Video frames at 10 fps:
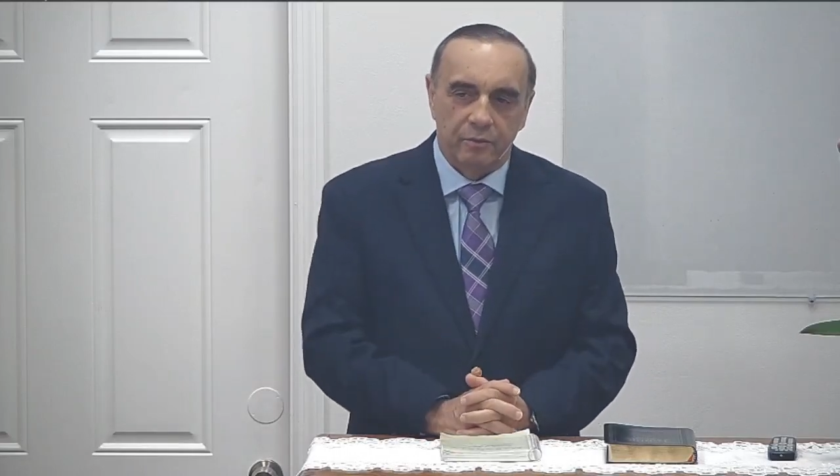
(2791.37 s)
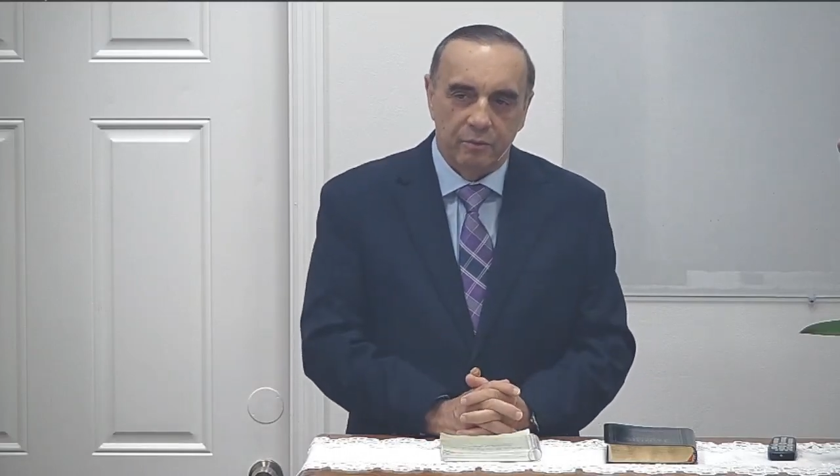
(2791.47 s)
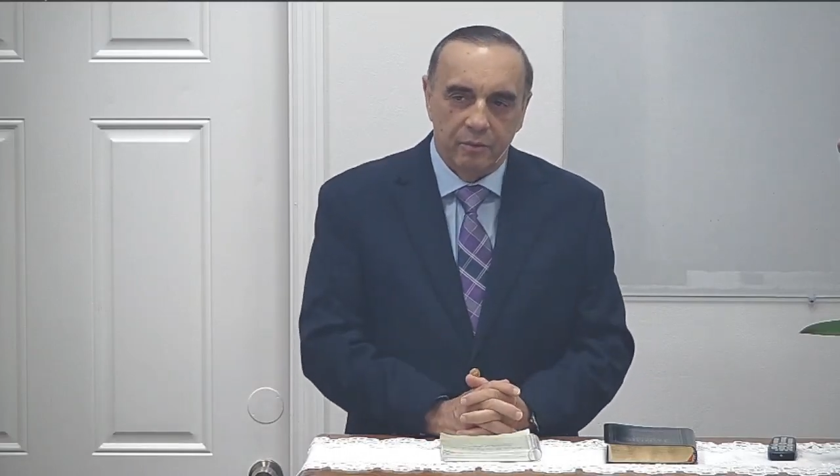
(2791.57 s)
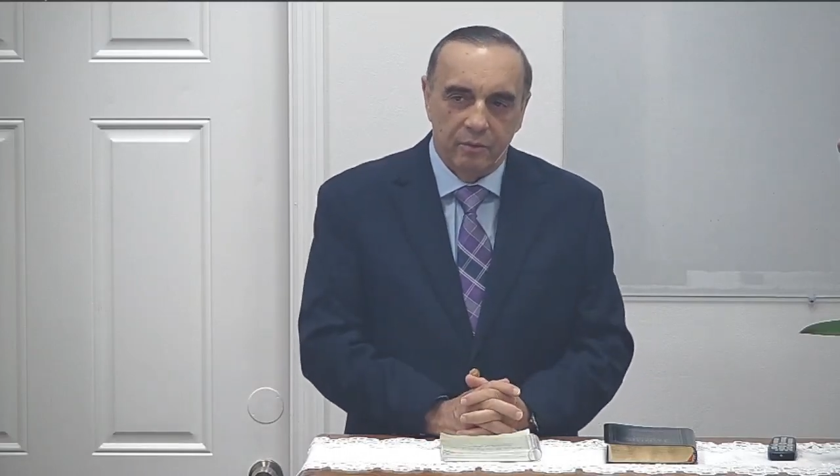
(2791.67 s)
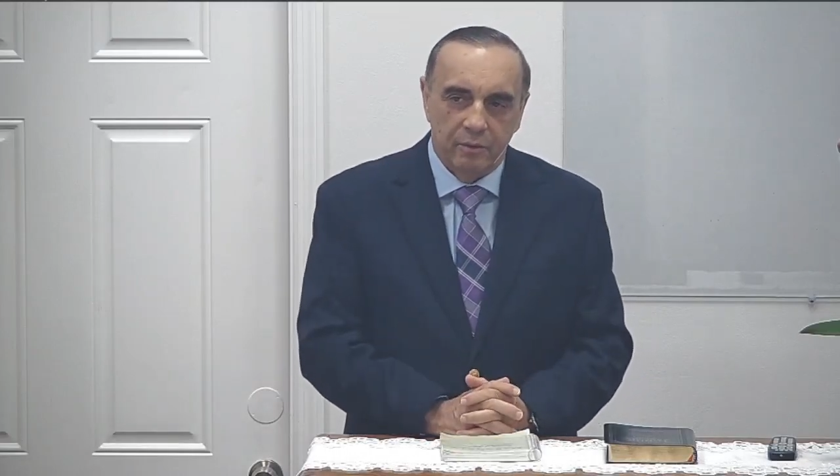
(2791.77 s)

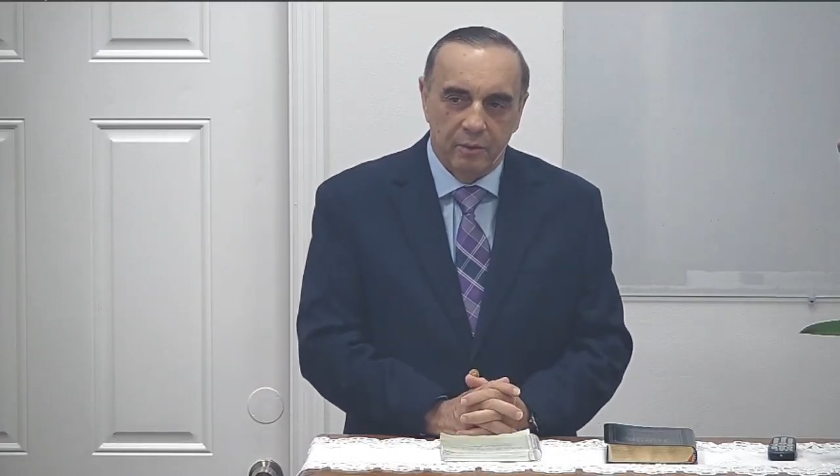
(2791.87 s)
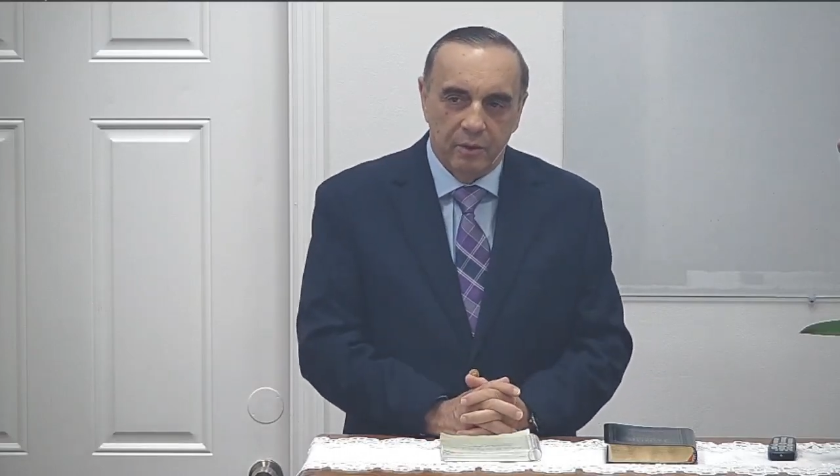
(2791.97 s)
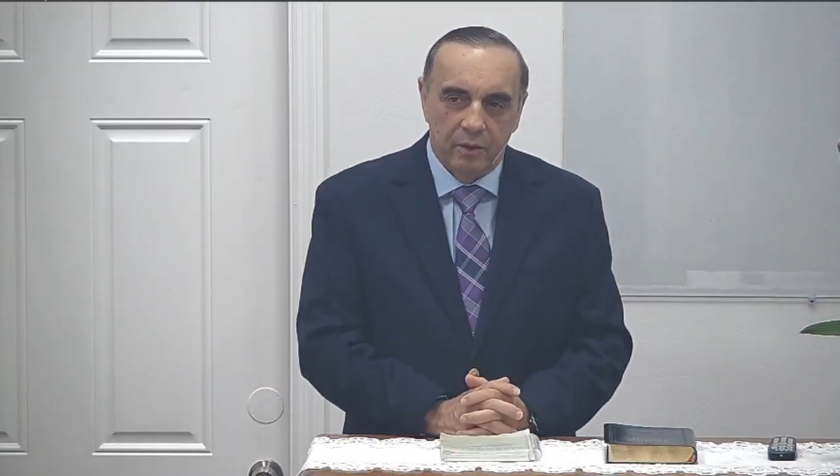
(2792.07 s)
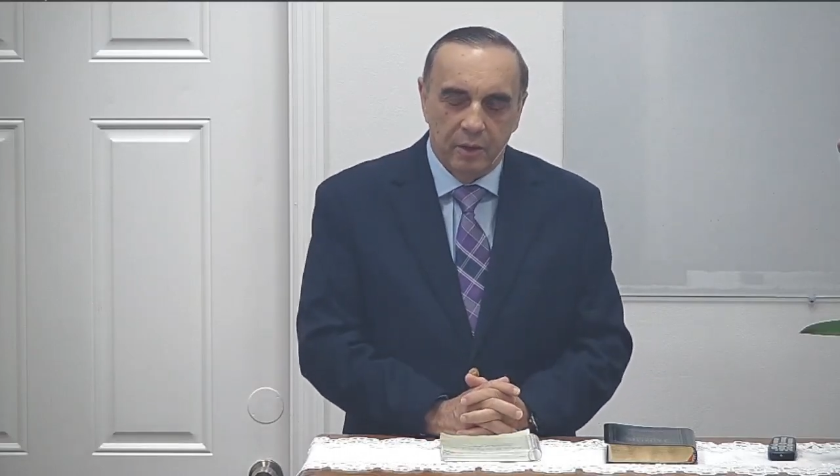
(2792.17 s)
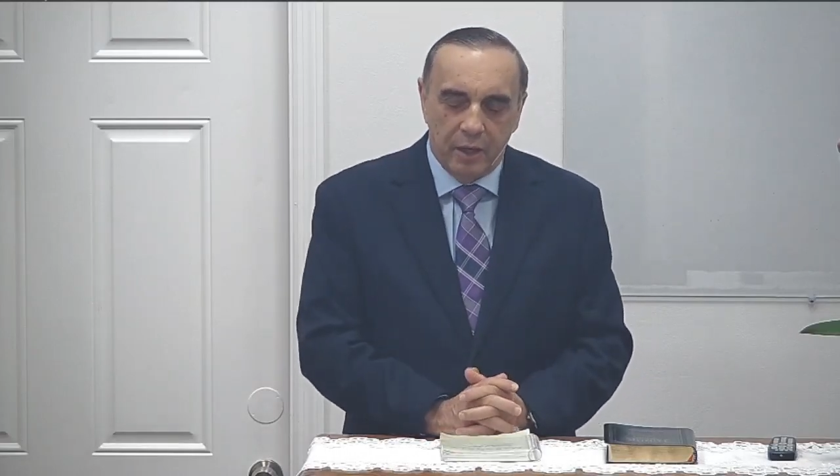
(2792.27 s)
brought to
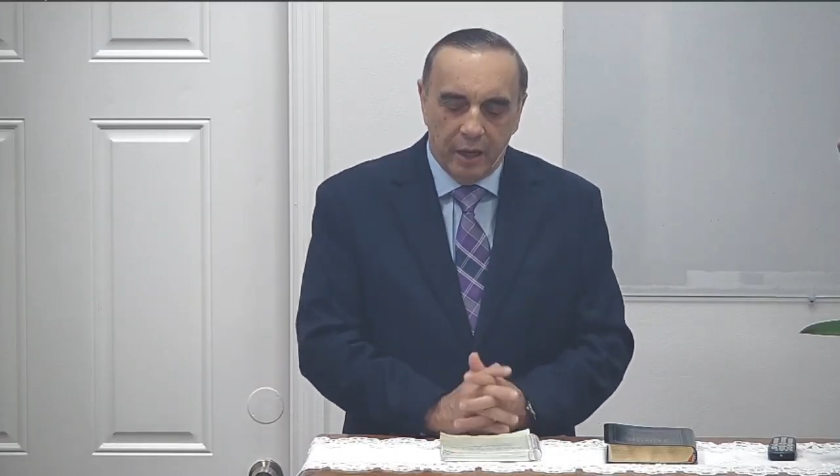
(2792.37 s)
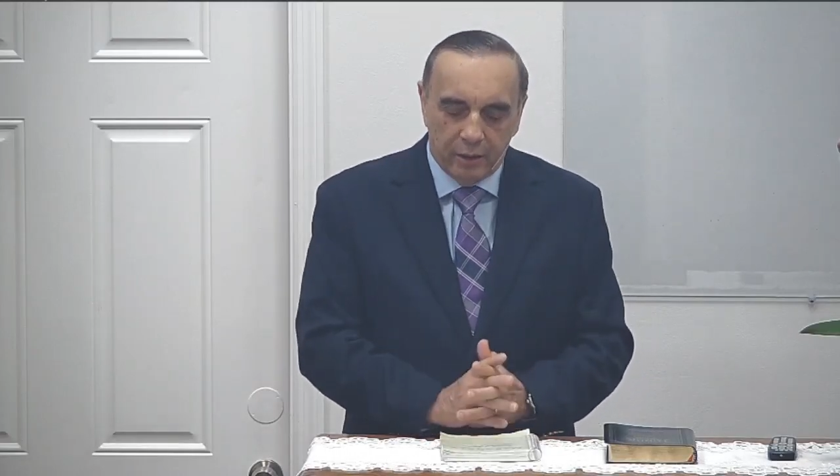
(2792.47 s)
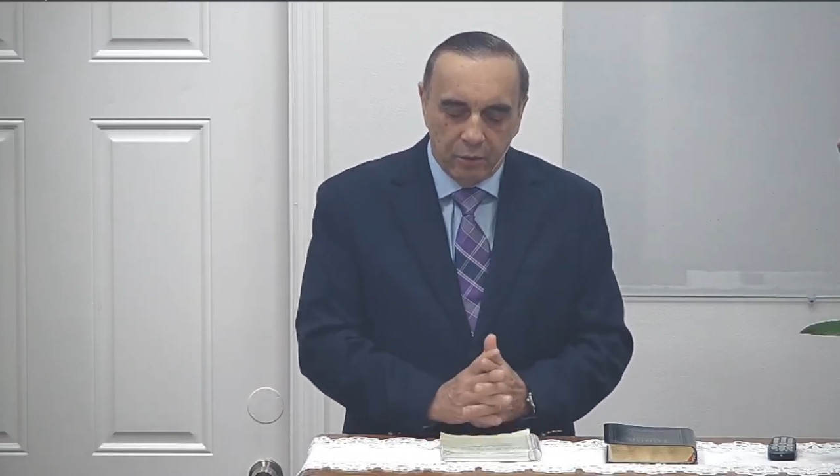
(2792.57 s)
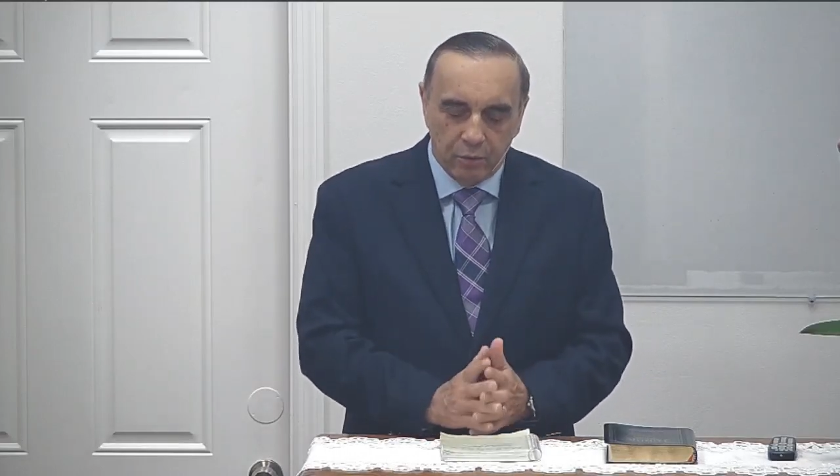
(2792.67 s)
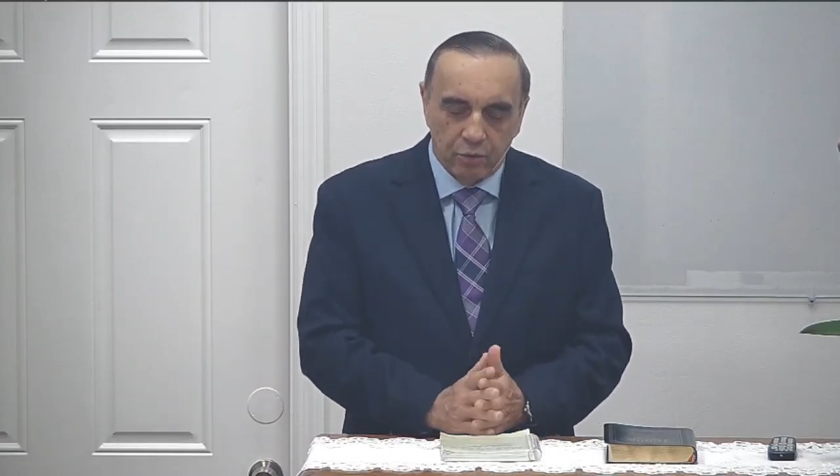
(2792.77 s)
understand
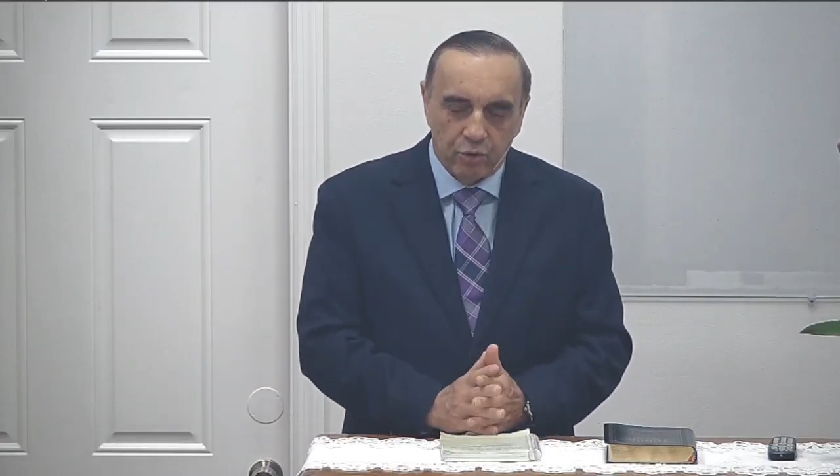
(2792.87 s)
this.